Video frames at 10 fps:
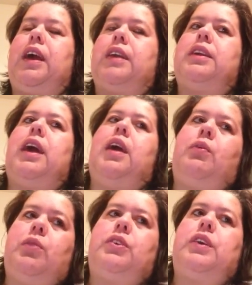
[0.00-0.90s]
Yeah, today
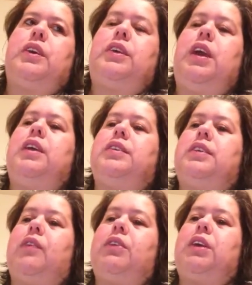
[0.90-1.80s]
was 16 and
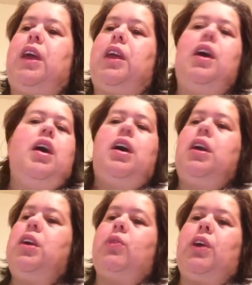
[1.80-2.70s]
17.
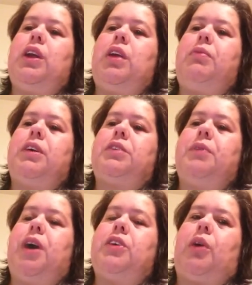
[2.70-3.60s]
You really didn't miss much.